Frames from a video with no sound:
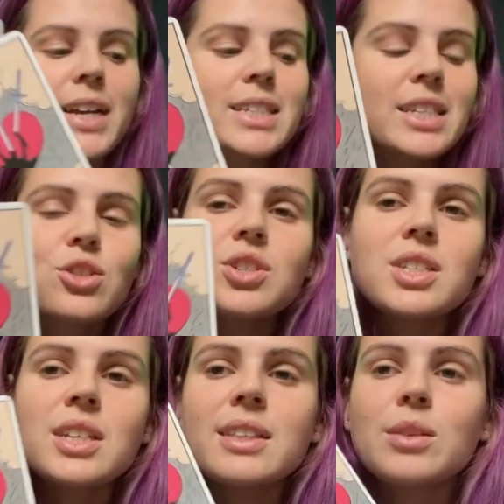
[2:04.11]
It's
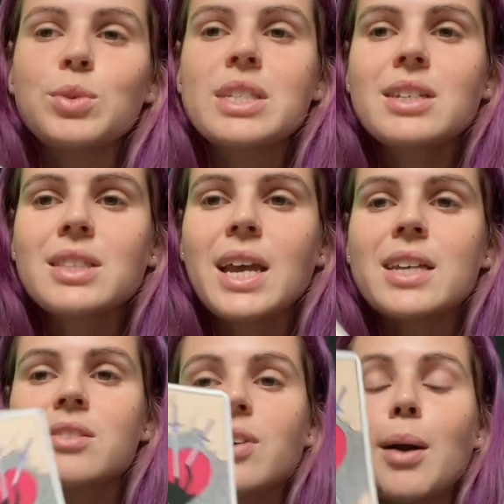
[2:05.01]
interesting that we see the
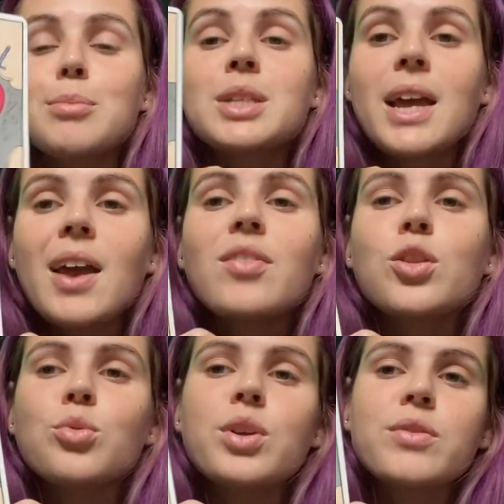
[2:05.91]
Ace of Cups and the
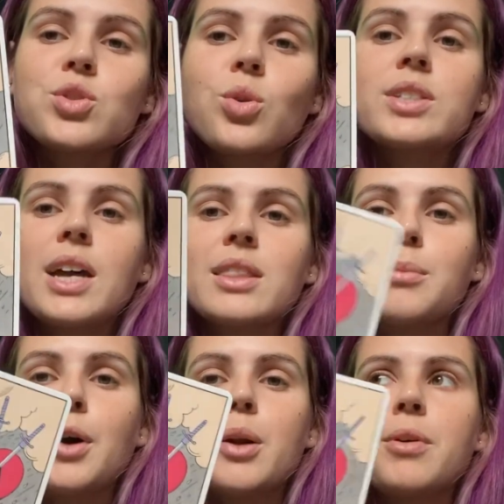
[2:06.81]
Three of Swords at the
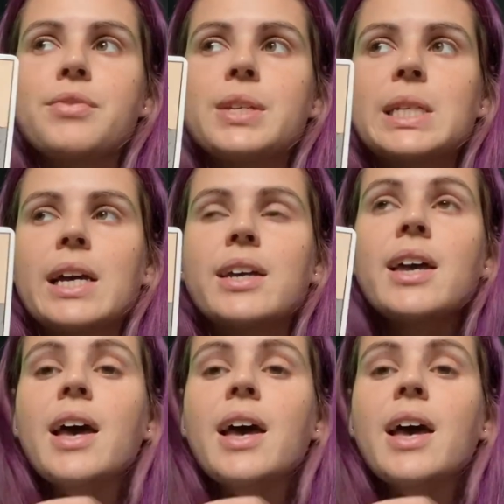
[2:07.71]
bottom of the deck.